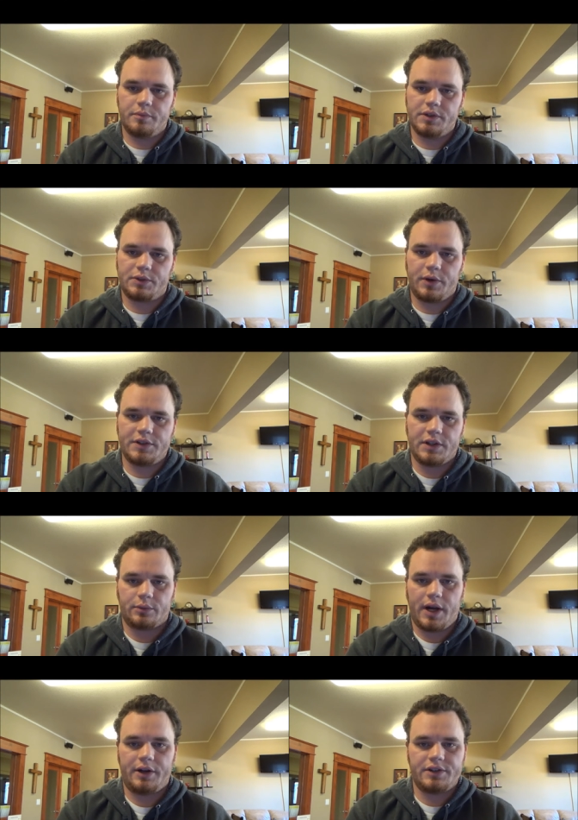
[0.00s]
stories to the
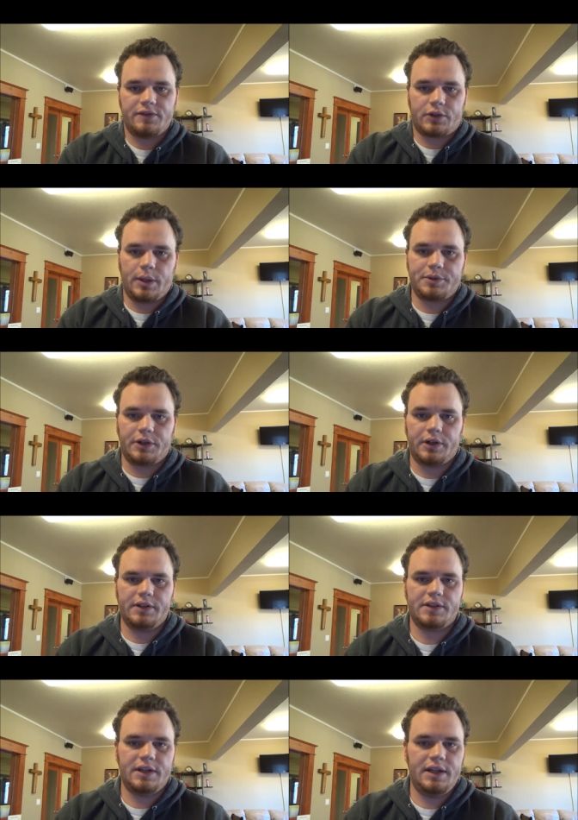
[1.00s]
writers of Scripture,
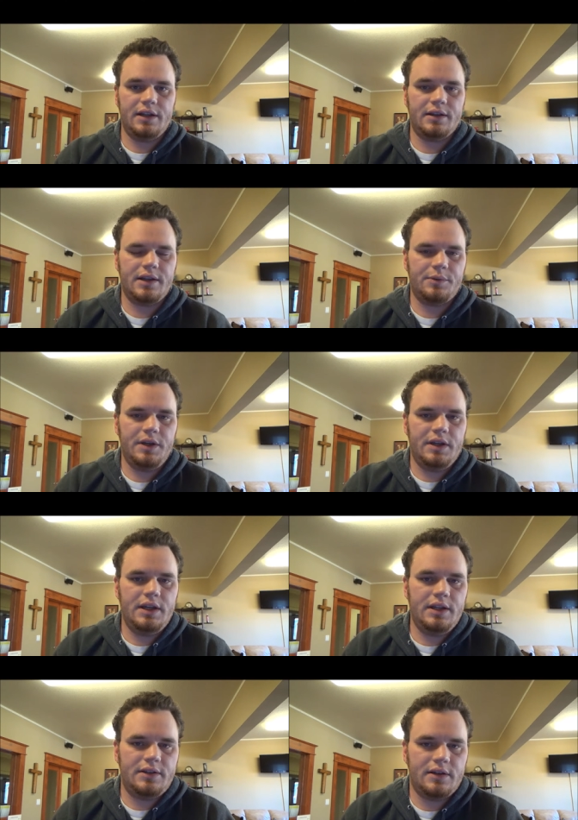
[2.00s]
is that He didn't think we
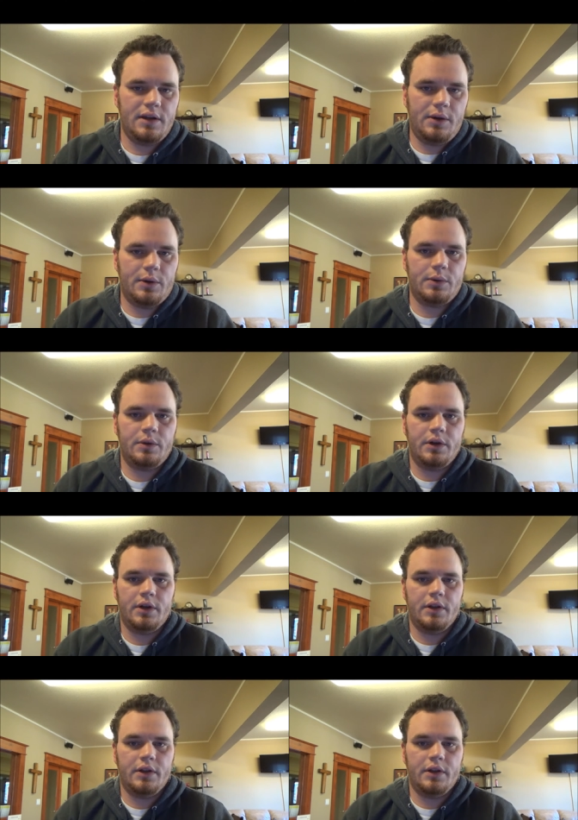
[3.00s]
needed to know